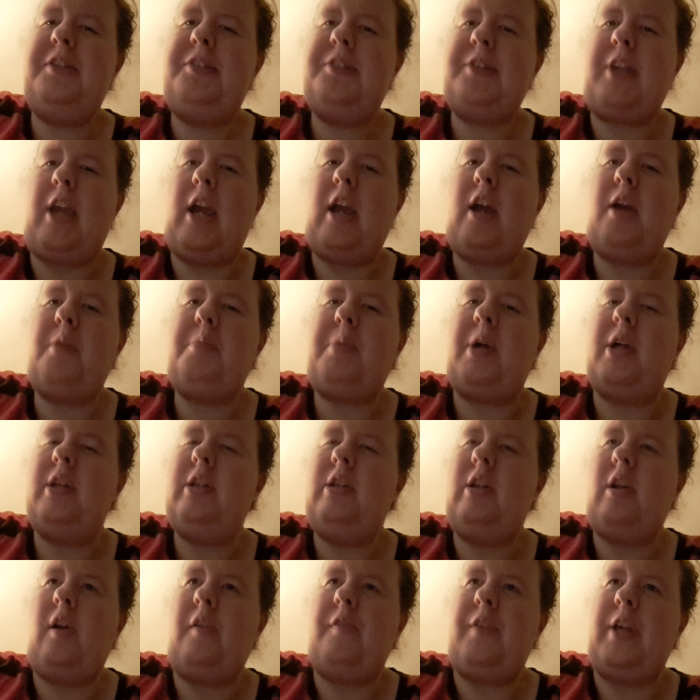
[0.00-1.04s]
scared, but
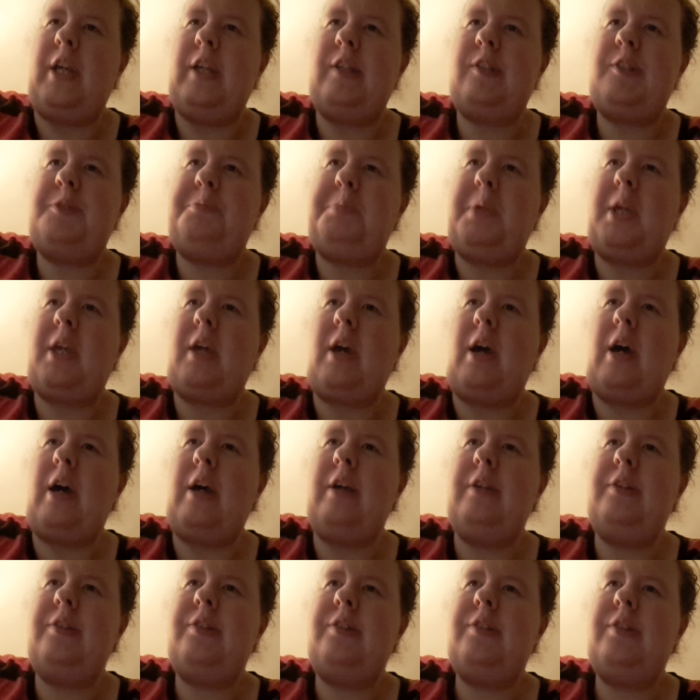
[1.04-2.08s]
nervous
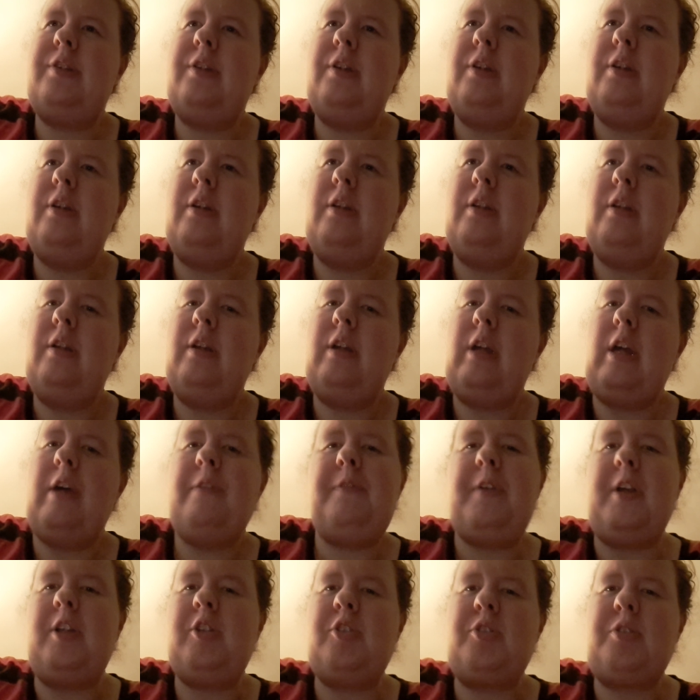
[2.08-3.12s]
because
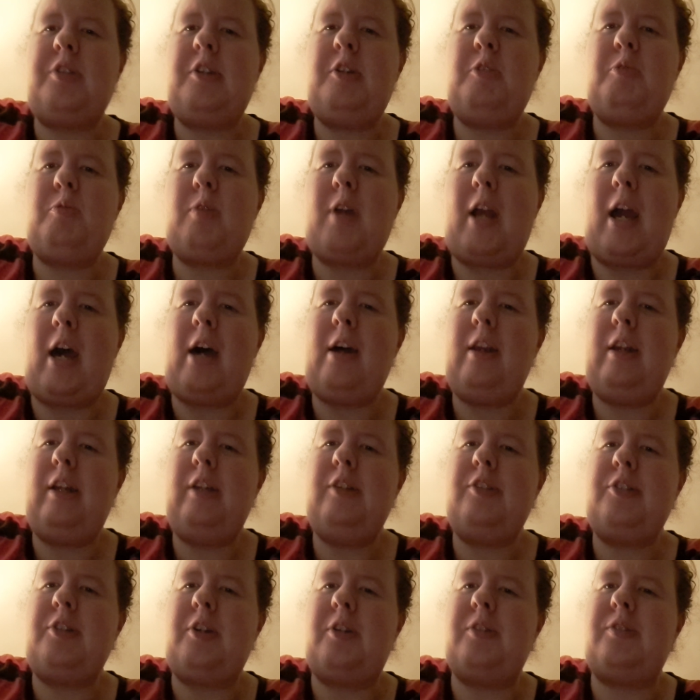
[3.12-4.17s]
eventually
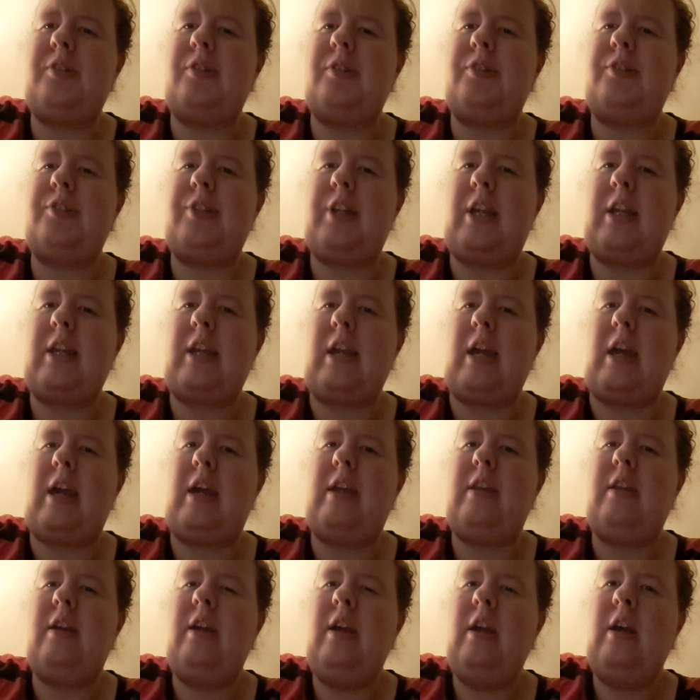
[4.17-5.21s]
reality starts to sink
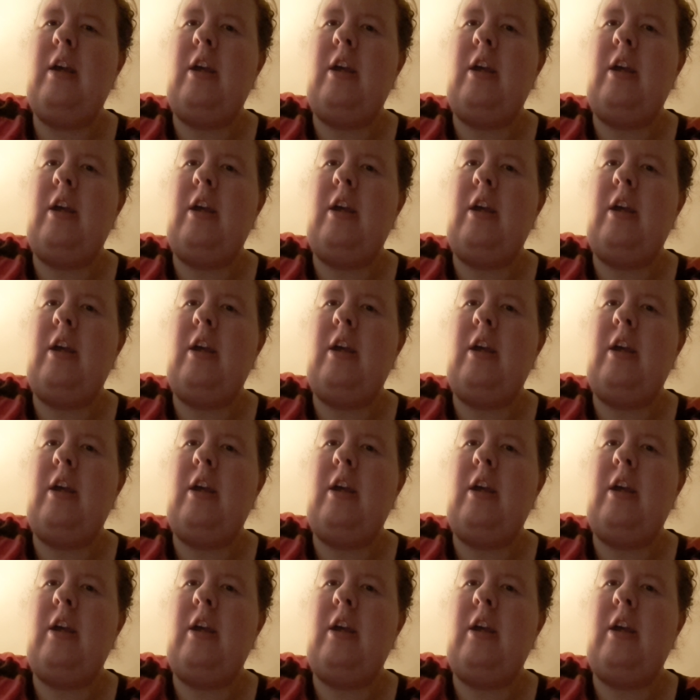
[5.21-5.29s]
in.